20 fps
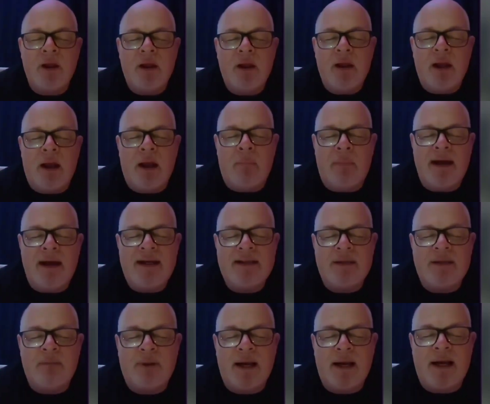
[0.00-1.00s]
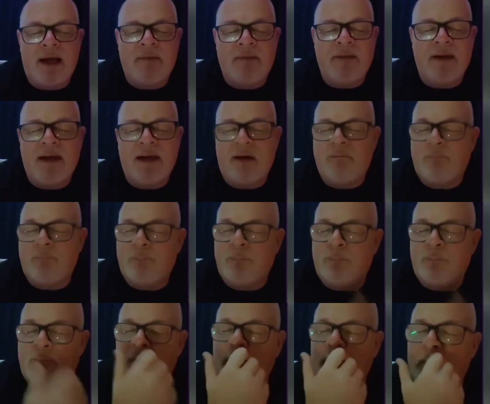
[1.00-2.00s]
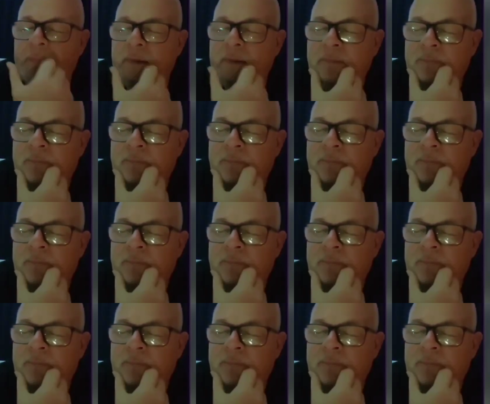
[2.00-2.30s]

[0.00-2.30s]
amazing place. I think I probably